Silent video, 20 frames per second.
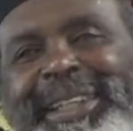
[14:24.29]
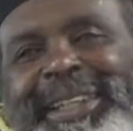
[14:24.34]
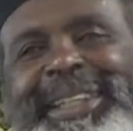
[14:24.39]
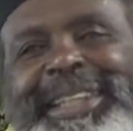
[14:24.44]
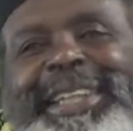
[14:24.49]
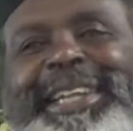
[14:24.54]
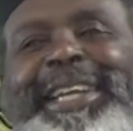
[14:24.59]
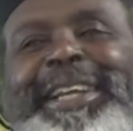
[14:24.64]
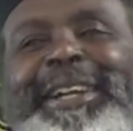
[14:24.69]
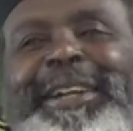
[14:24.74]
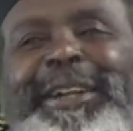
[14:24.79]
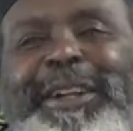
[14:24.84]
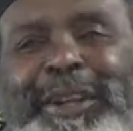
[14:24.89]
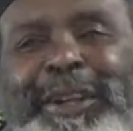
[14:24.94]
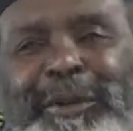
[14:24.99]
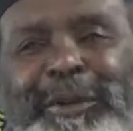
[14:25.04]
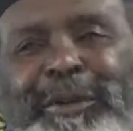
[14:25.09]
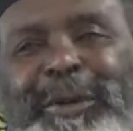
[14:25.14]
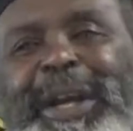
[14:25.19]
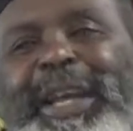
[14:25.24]
Kill
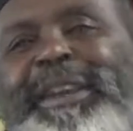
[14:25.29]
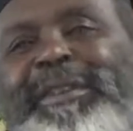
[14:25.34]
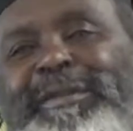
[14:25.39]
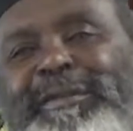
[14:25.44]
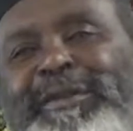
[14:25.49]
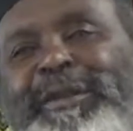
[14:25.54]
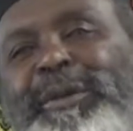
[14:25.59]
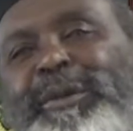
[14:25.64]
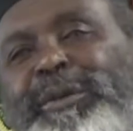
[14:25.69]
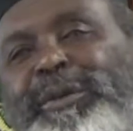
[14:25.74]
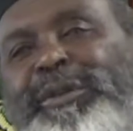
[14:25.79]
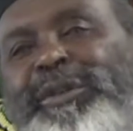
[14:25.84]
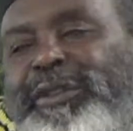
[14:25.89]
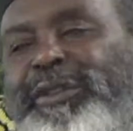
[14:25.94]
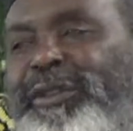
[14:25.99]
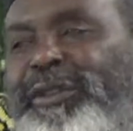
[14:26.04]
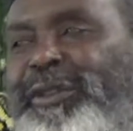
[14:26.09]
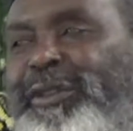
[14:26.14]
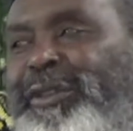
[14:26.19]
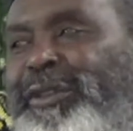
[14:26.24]
the White
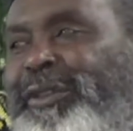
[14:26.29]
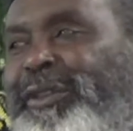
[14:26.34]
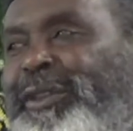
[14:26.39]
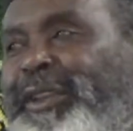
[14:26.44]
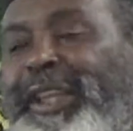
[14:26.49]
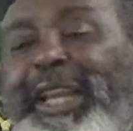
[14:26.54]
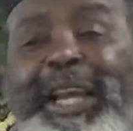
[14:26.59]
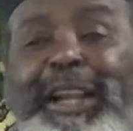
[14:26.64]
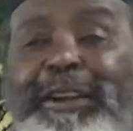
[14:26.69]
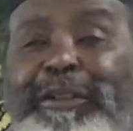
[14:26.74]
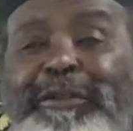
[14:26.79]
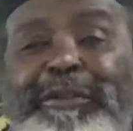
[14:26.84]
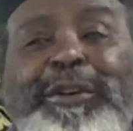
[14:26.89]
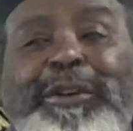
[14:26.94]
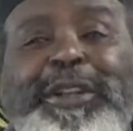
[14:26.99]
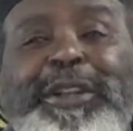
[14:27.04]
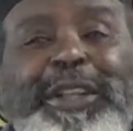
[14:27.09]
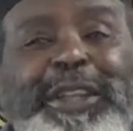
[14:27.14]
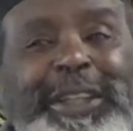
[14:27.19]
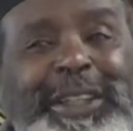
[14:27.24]
Folks,
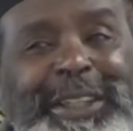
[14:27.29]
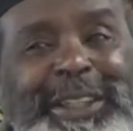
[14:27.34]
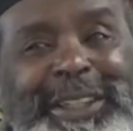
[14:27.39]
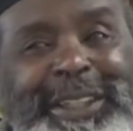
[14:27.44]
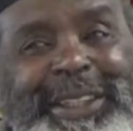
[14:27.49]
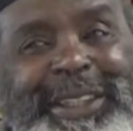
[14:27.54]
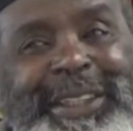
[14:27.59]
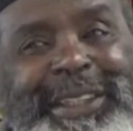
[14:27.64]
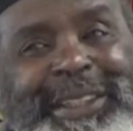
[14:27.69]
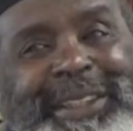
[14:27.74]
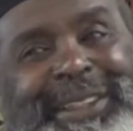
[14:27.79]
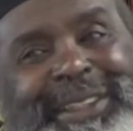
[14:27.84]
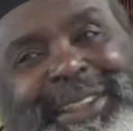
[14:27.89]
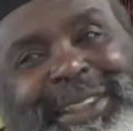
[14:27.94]
California? Hmm.